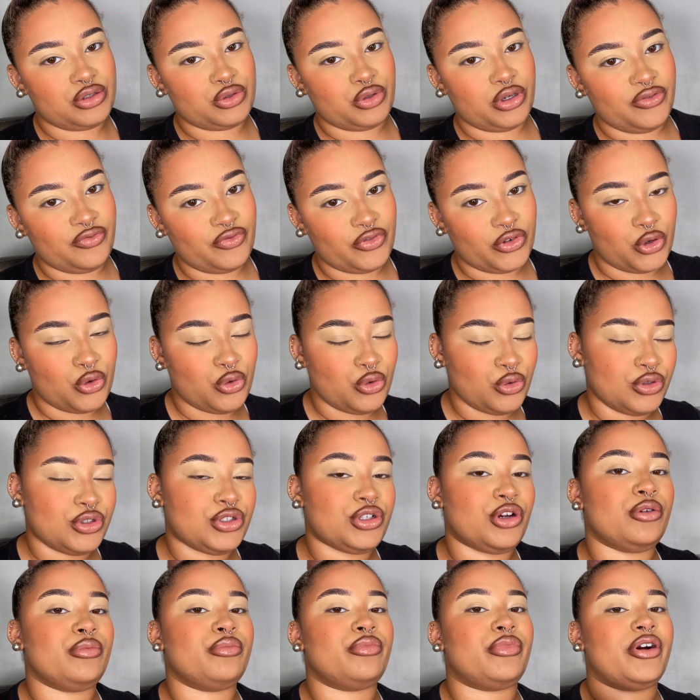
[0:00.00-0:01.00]
Going for a cool
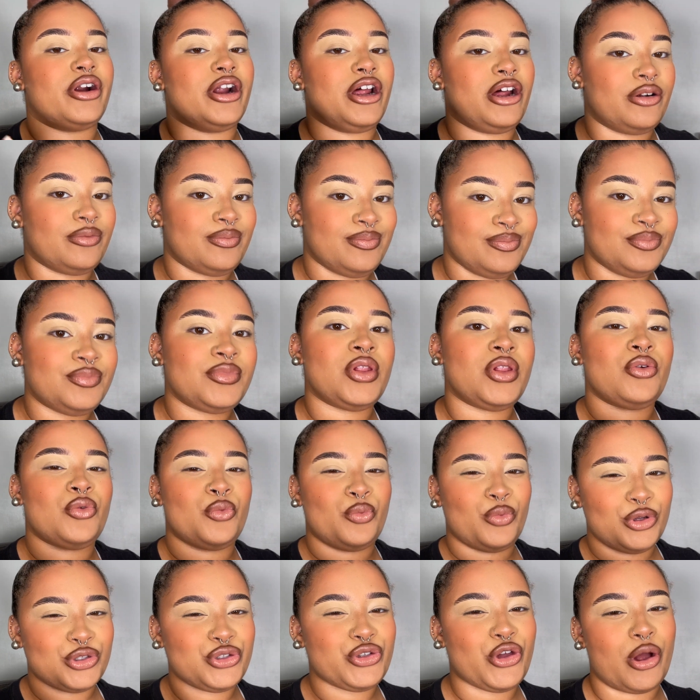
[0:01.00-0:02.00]
tone brown,
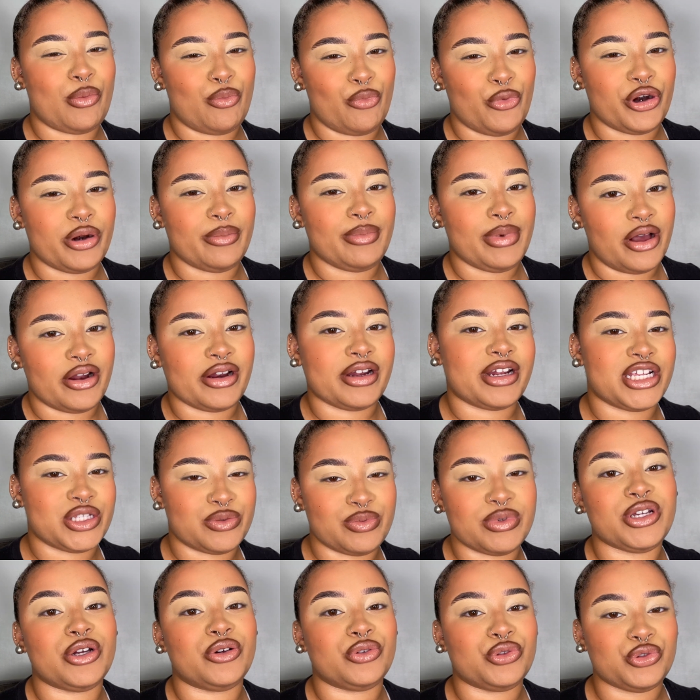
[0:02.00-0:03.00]
we'll talk more about it as
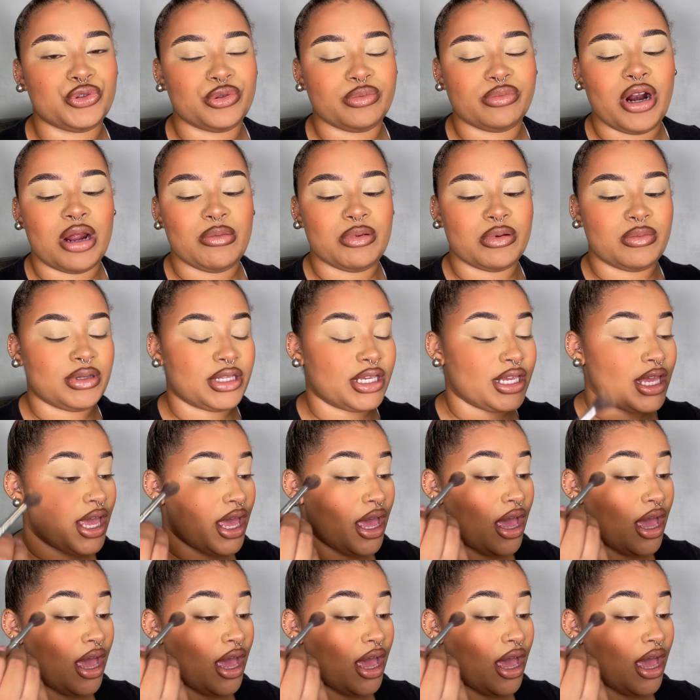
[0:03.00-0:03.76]
we go through probably.